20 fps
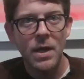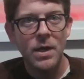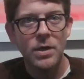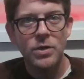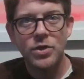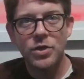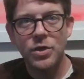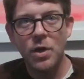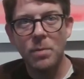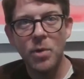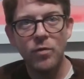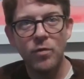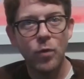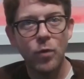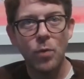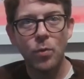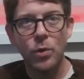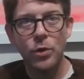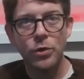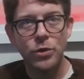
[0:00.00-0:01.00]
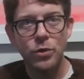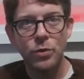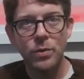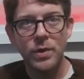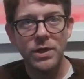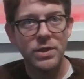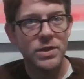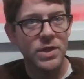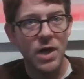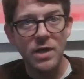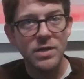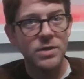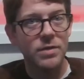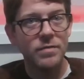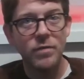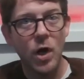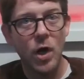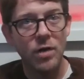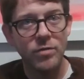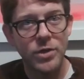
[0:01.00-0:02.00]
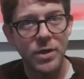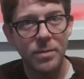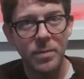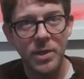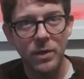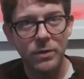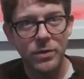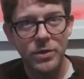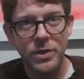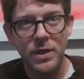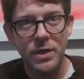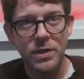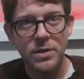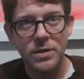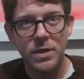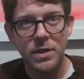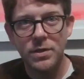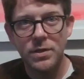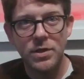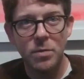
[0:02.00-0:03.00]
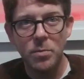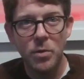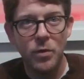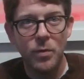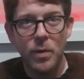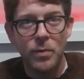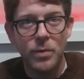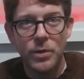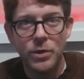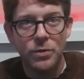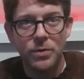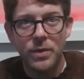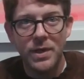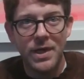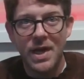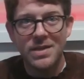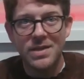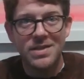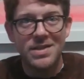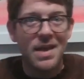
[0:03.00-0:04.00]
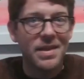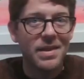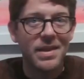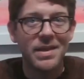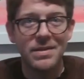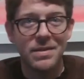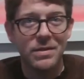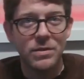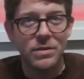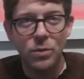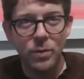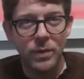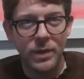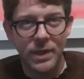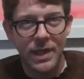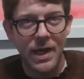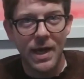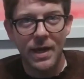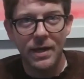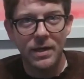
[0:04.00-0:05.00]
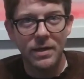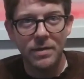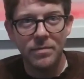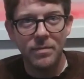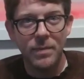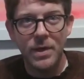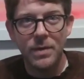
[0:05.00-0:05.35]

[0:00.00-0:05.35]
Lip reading: Some of what we're doing does involve some of those things, and some of what we're doing has nothing to do with that.